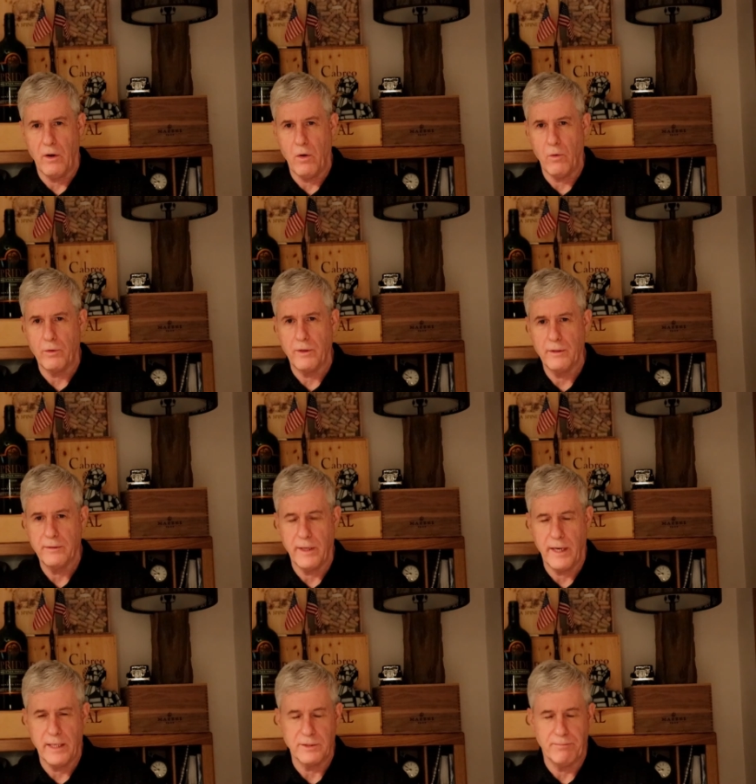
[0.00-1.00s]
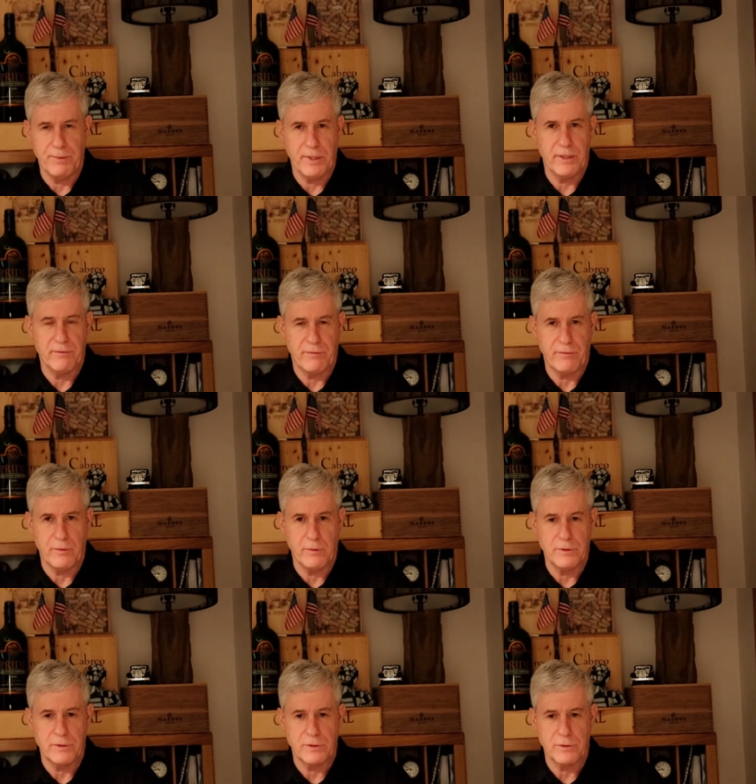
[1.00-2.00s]
oak. That has a big
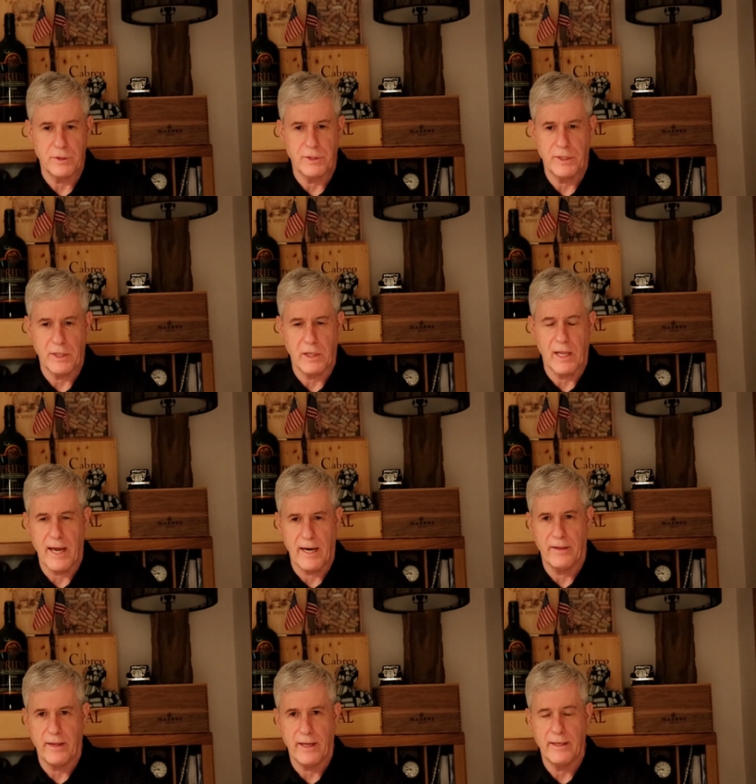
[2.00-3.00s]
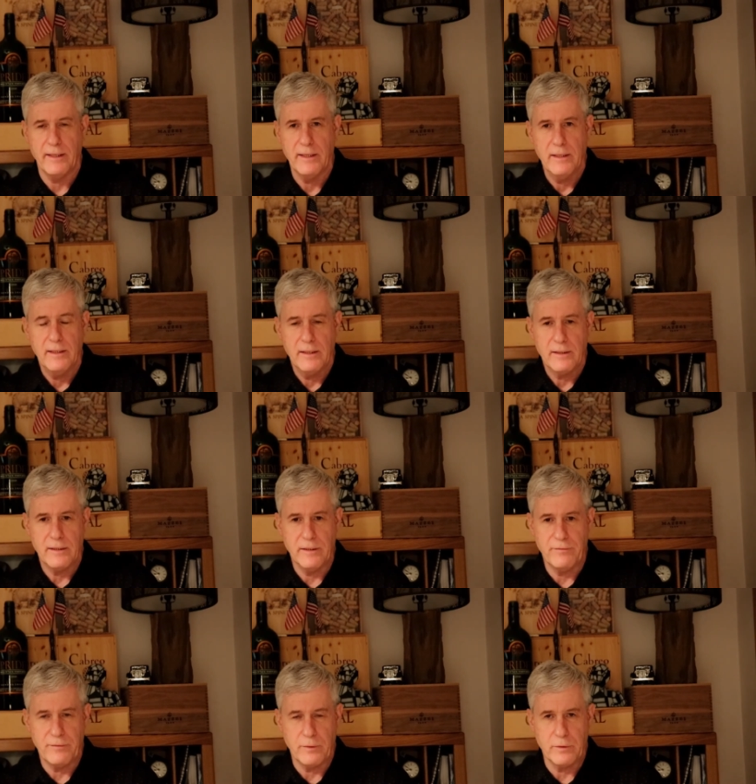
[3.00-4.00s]
influence. You can get a lot of that
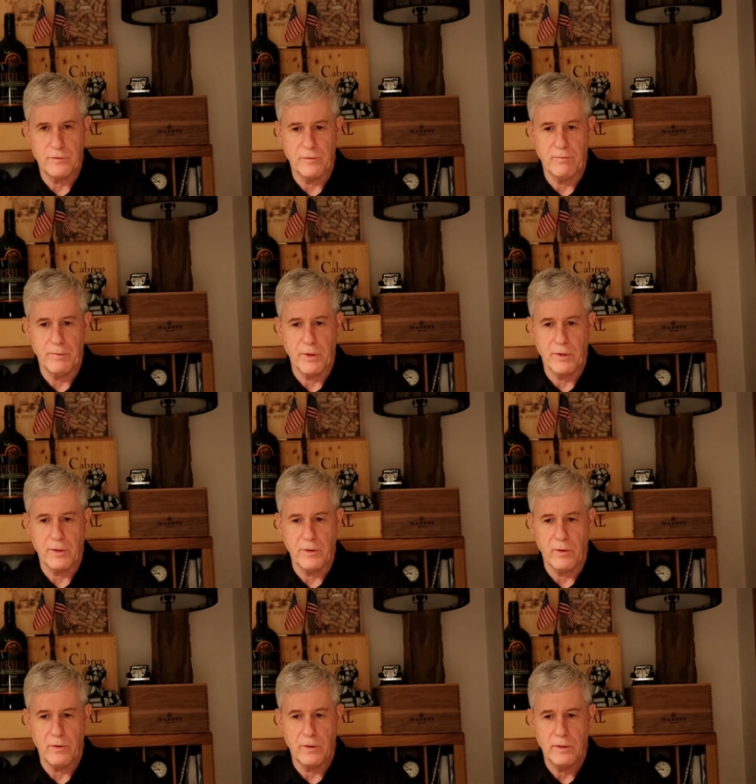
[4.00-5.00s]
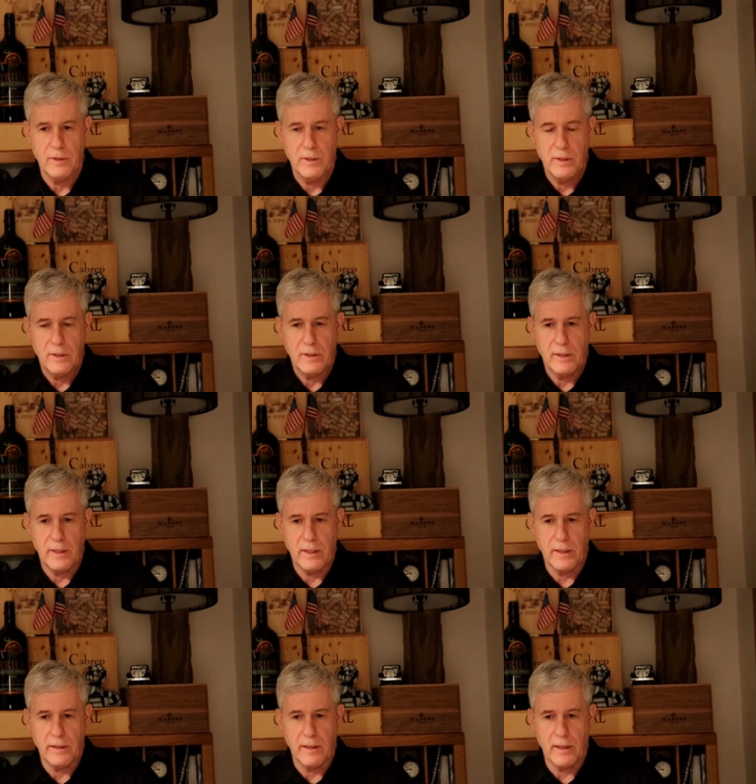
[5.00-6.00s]
influence from American oak.
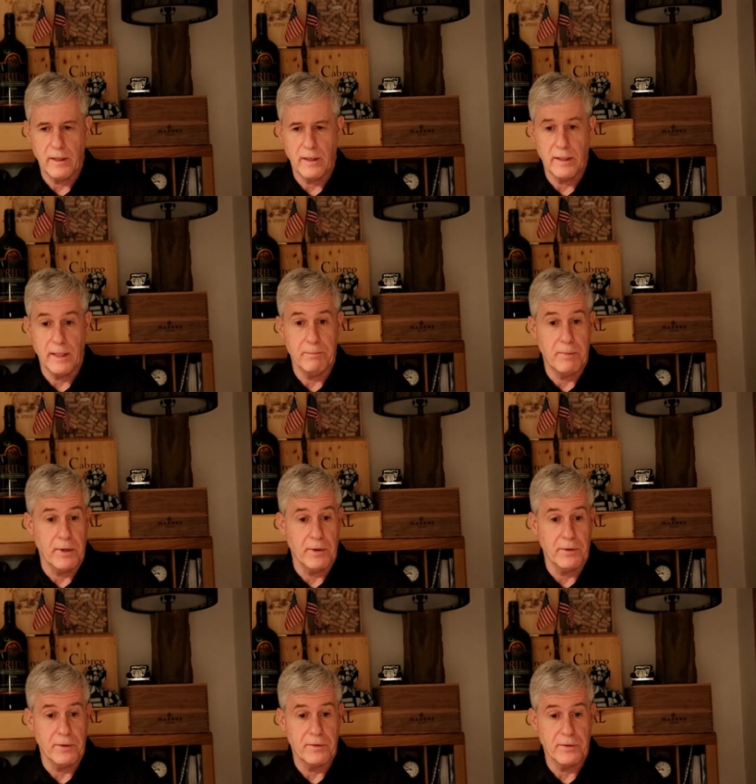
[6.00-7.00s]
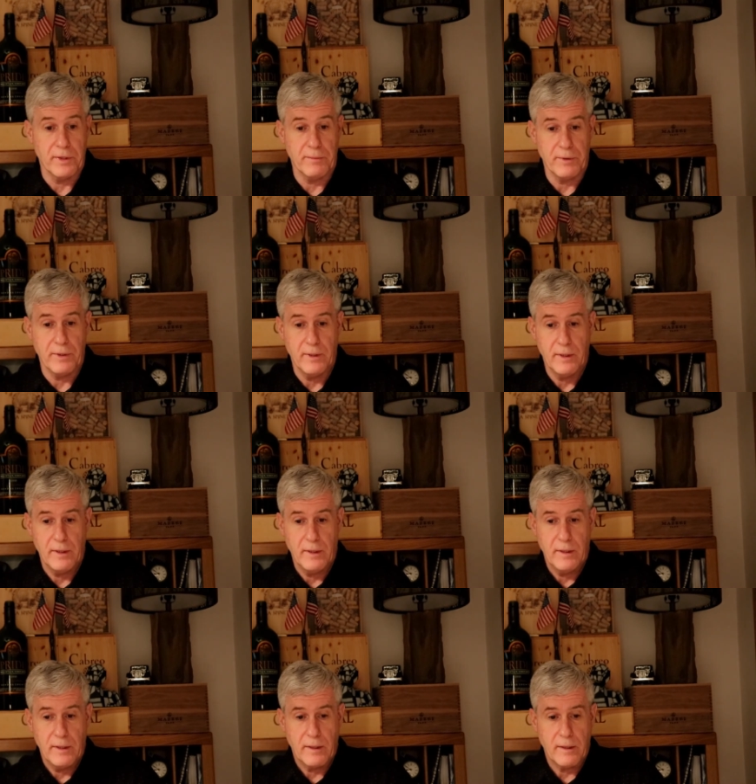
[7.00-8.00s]
And uh, again, butter and creamy.
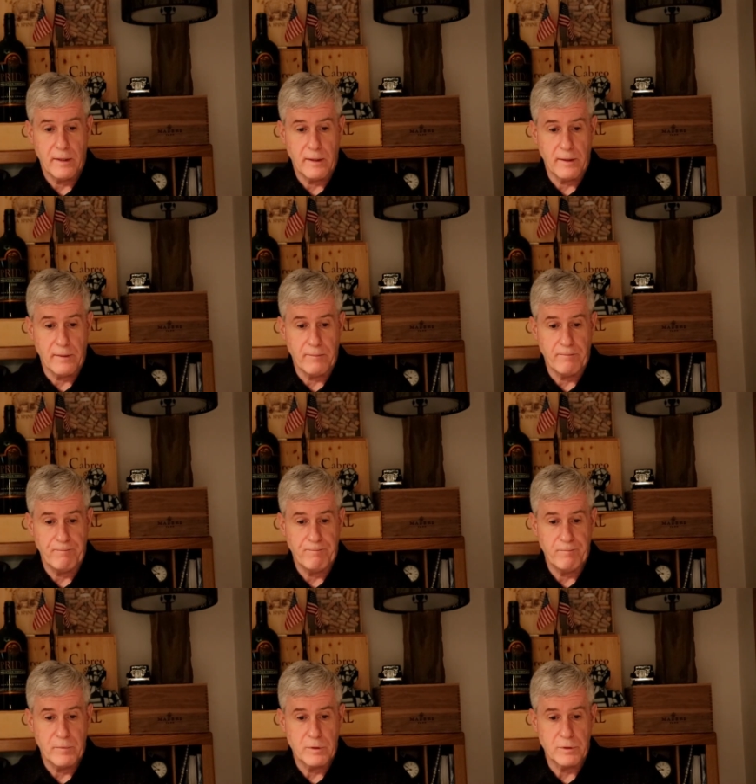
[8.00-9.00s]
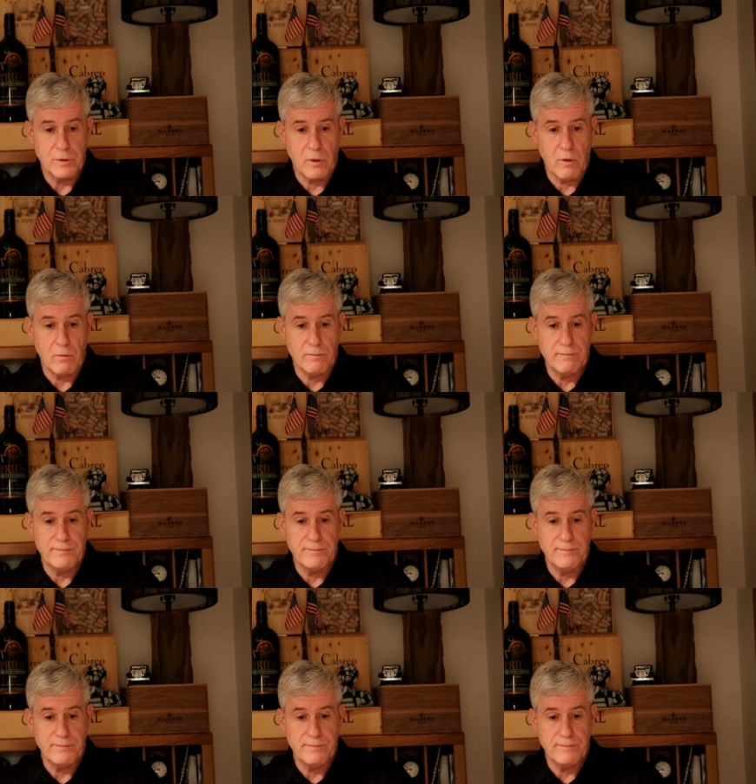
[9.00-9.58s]
Um, so